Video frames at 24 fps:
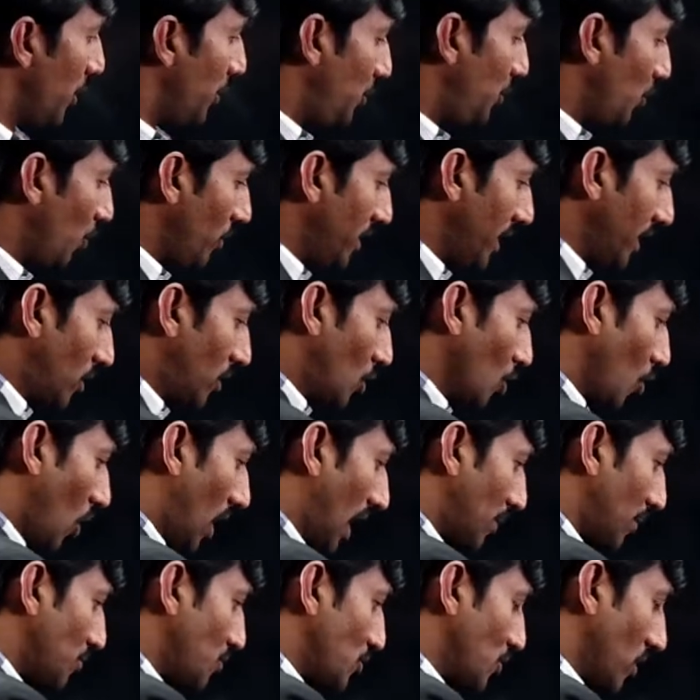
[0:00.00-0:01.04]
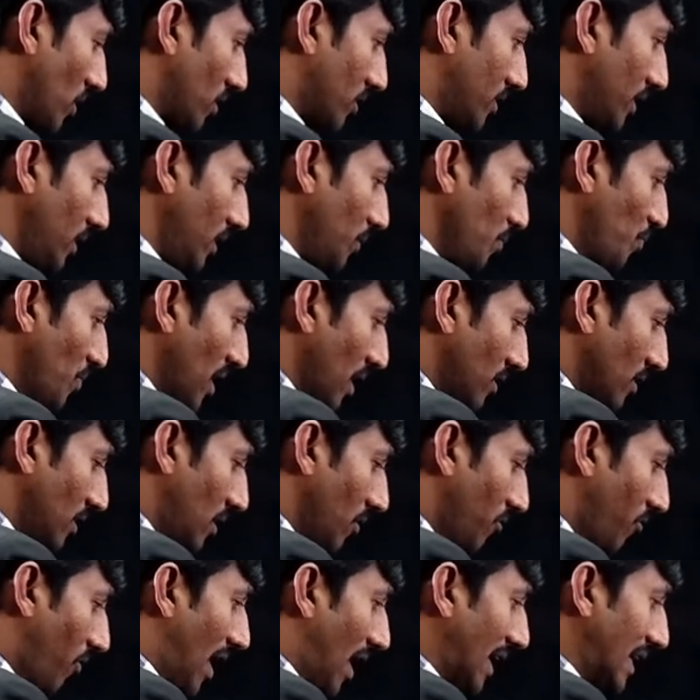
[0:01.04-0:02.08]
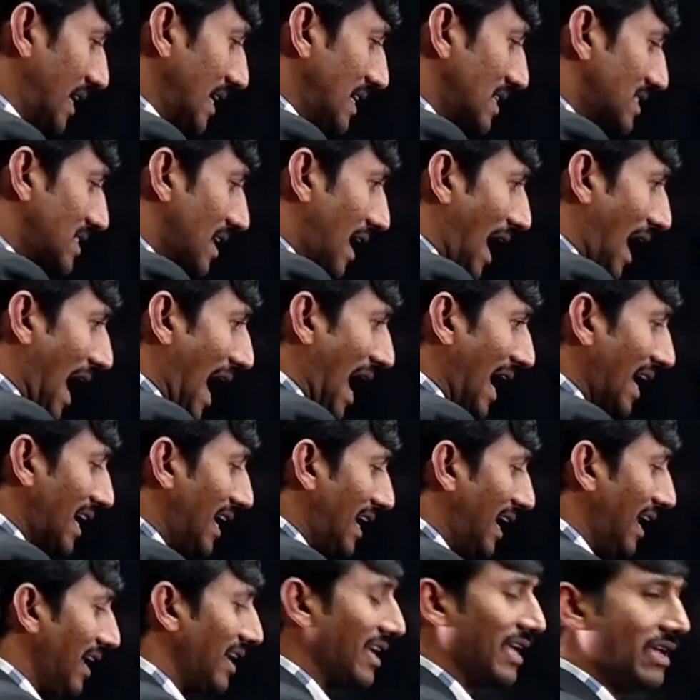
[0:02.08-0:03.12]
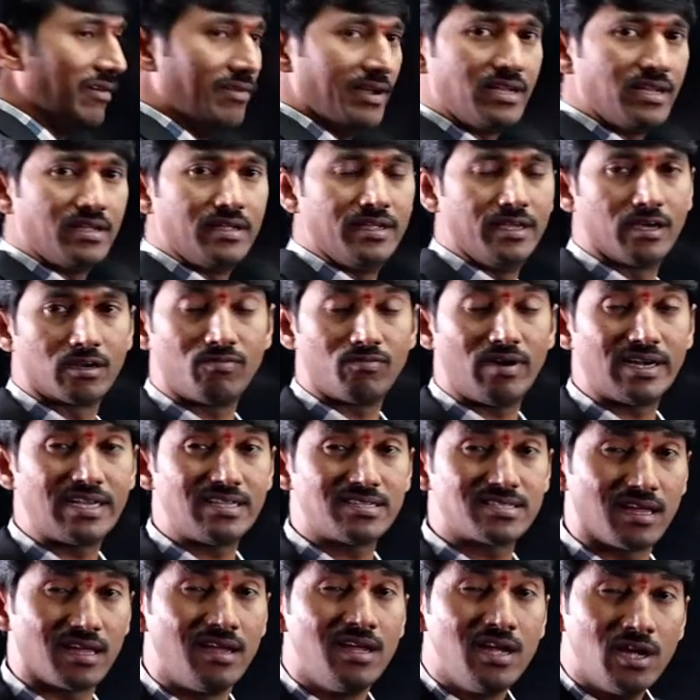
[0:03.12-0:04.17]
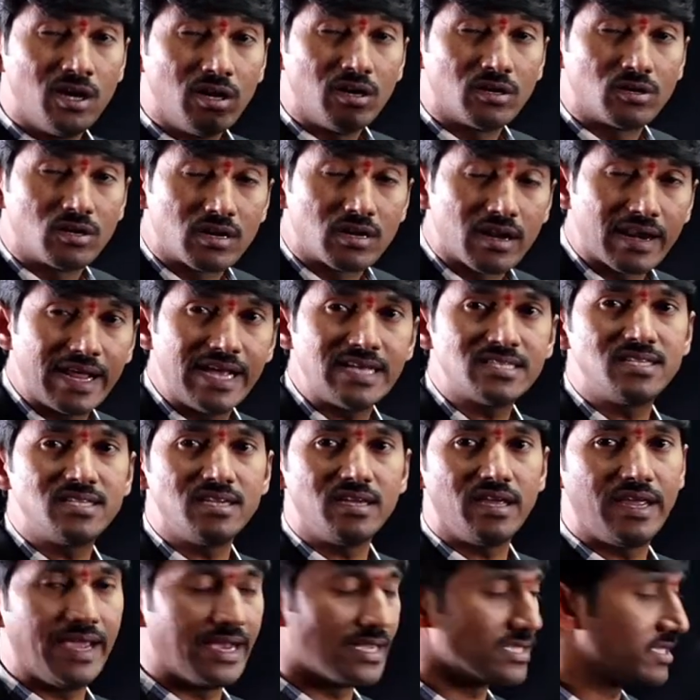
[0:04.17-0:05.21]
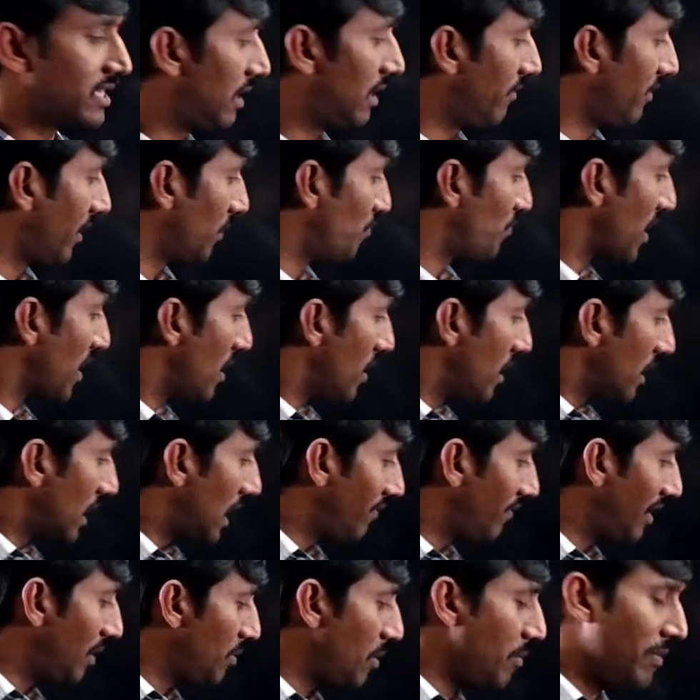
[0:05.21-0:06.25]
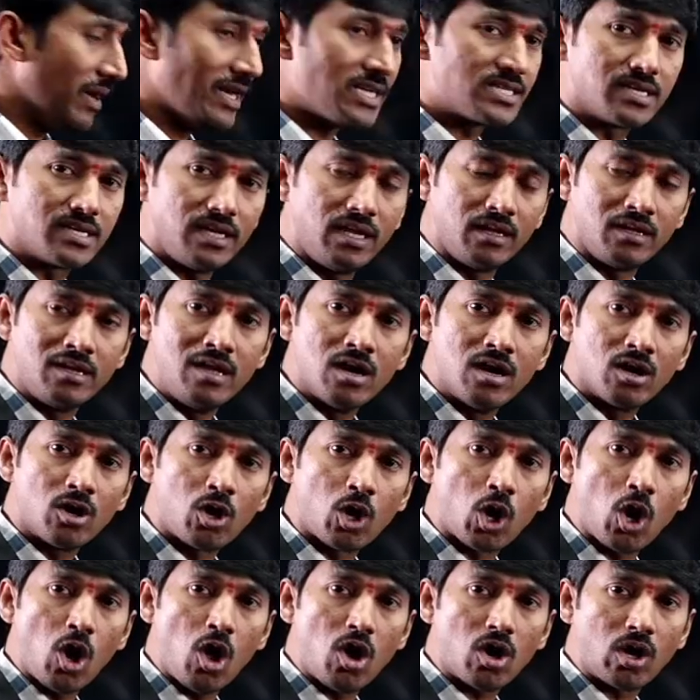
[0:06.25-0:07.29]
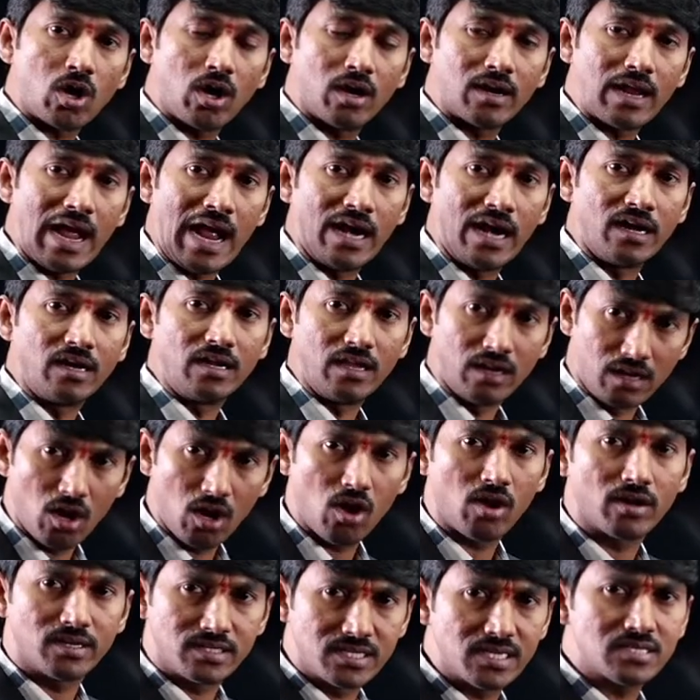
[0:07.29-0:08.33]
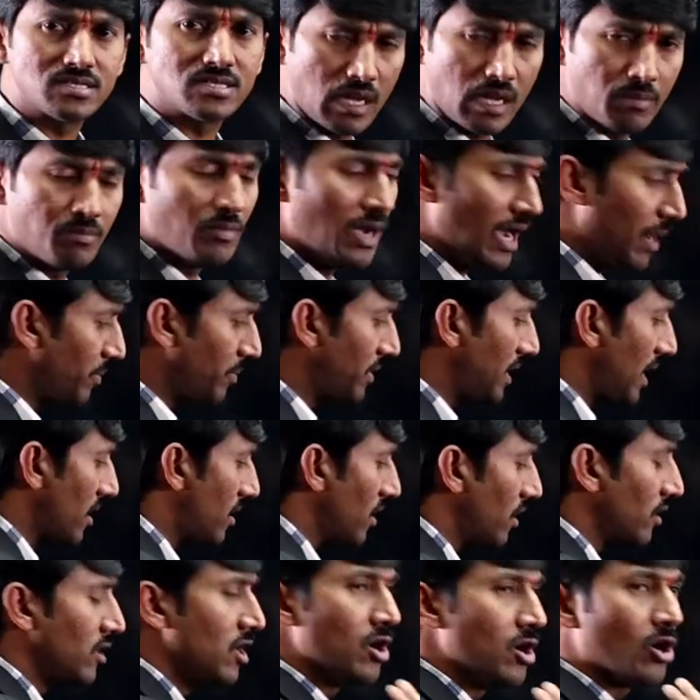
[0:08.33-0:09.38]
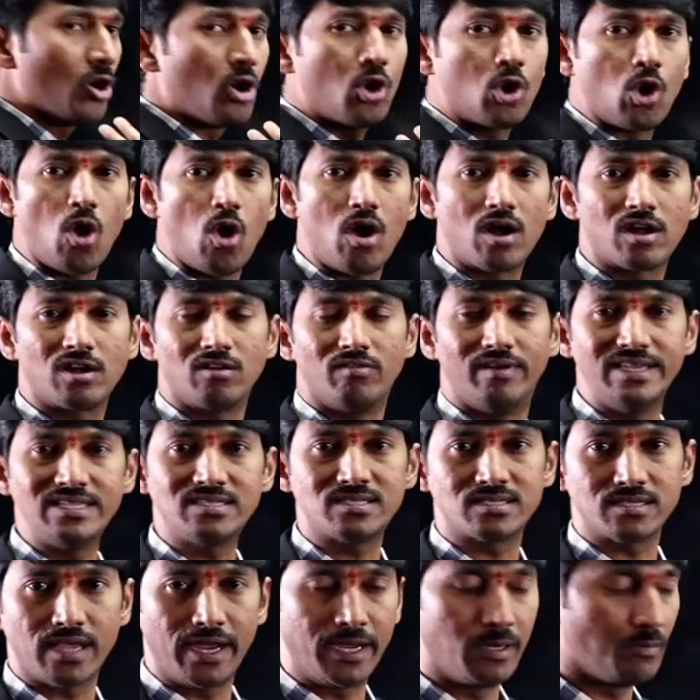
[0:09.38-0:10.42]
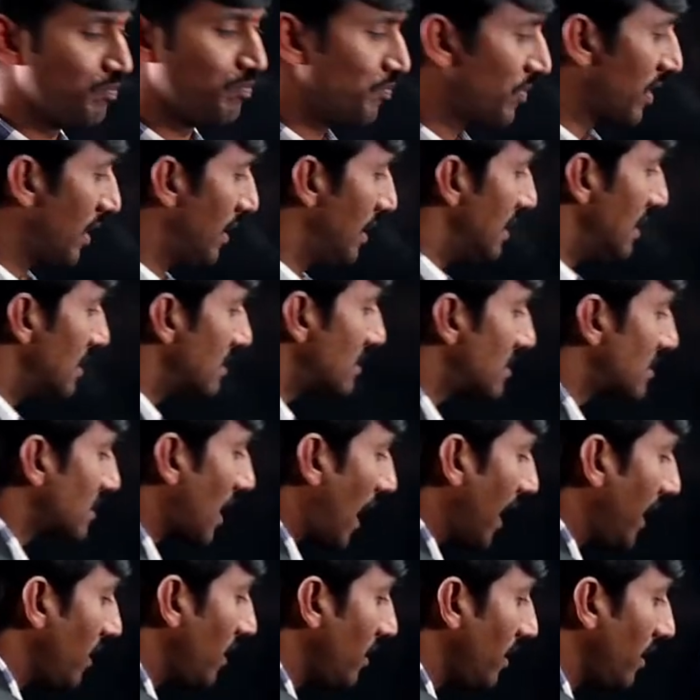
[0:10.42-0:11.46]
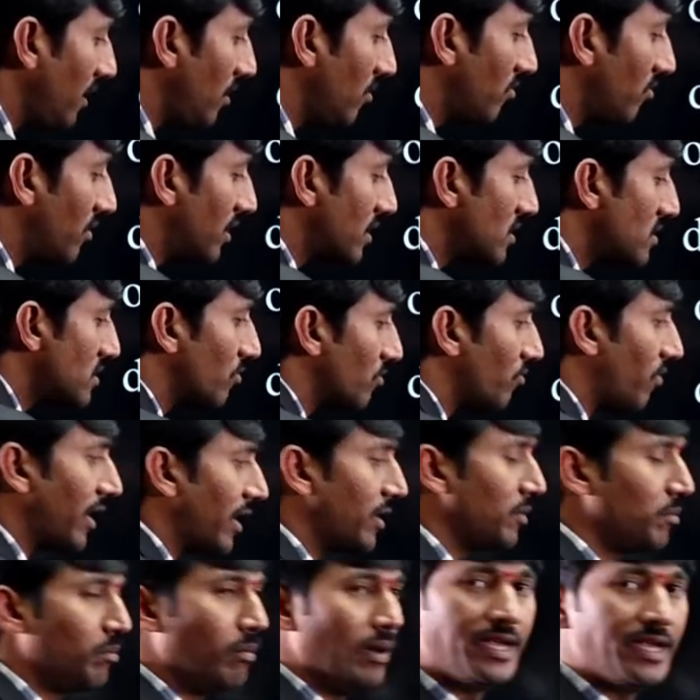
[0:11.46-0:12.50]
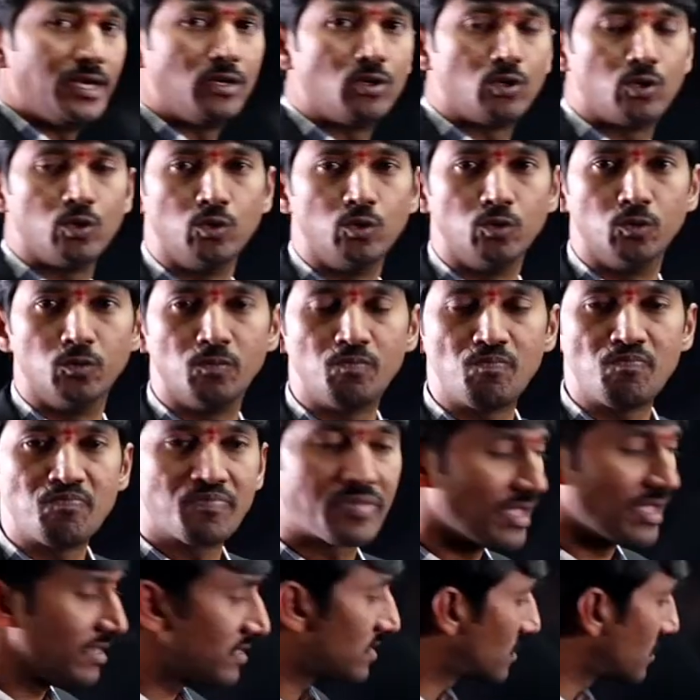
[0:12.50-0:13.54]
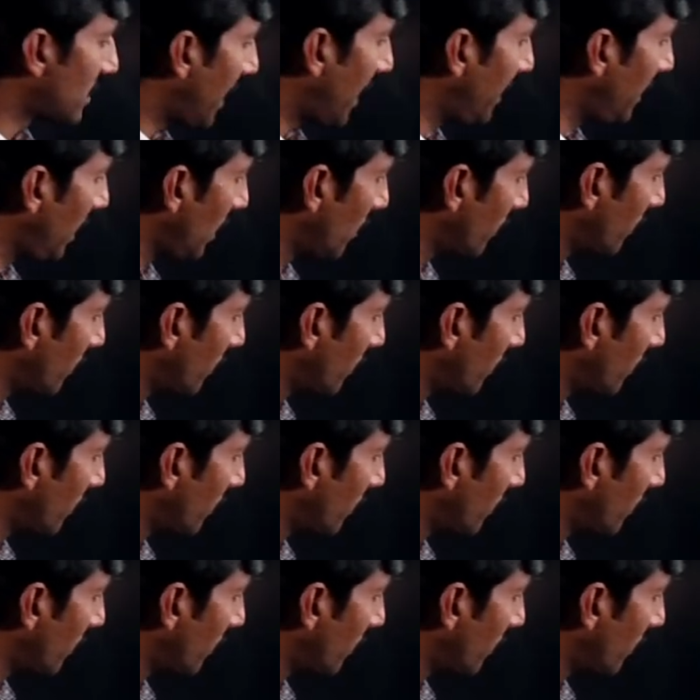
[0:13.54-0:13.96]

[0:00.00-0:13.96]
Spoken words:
you need to observe that the what is the angle given here? What is the tracing he has given? He will be mentioning clock or anti-clock. Just I'm taking clockwise sign. Sine inverse 1/2. Sine